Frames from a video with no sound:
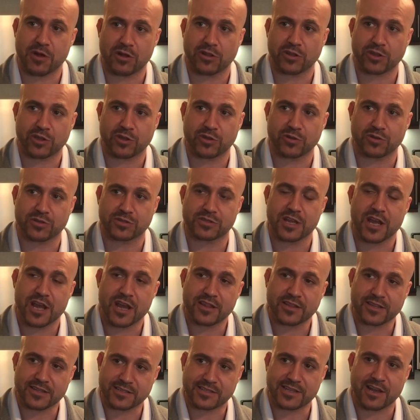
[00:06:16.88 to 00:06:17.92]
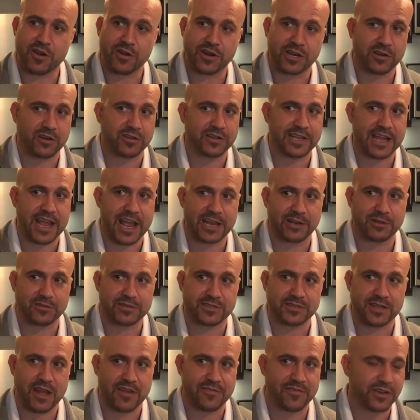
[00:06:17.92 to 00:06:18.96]
molecules. The cell can only handle
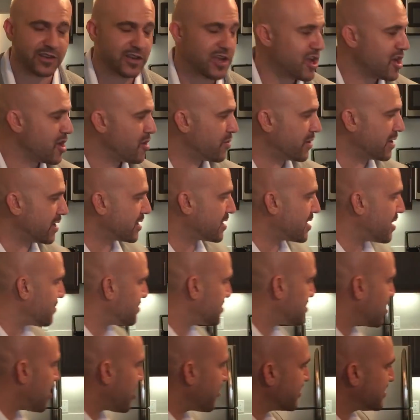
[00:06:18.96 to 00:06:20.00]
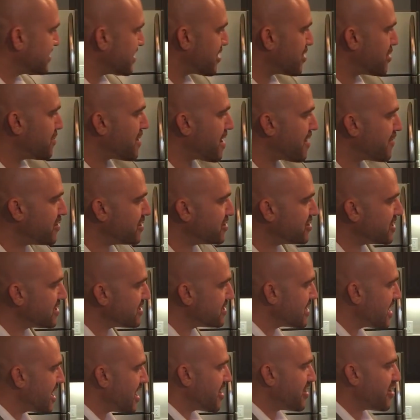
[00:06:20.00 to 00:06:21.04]
7. When it comes to all these other
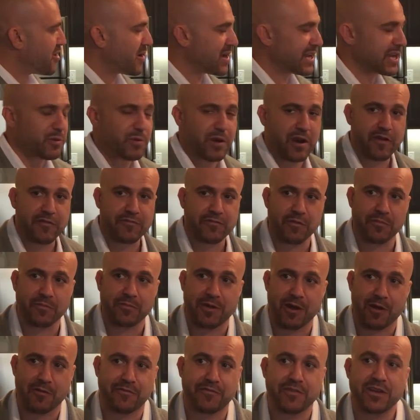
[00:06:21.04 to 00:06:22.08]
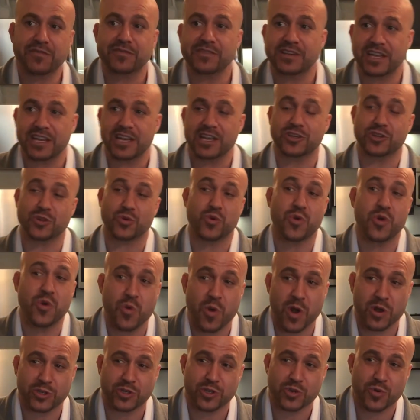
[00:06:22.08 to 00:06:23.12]
beverages, they're anywhere from about 50
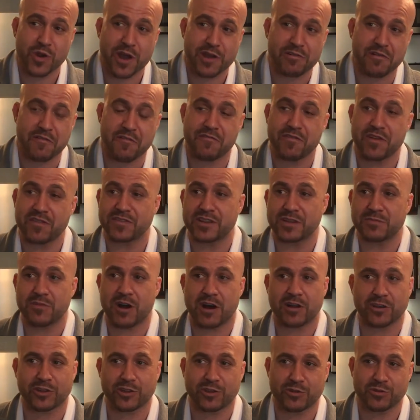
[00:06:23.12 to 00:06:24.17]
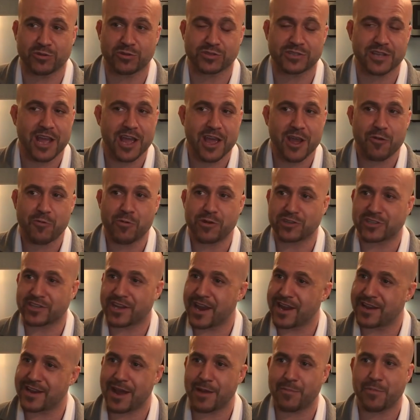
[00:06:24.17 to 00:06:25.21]
to 250 molecules, which
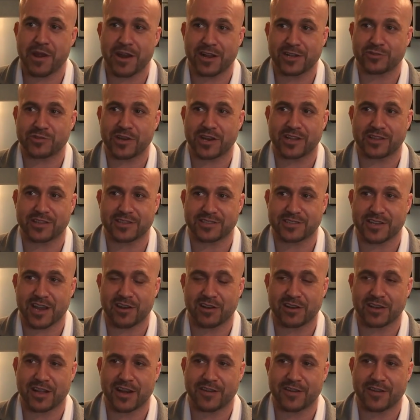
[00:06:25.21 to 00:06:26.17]
cannot penetrate at the cellular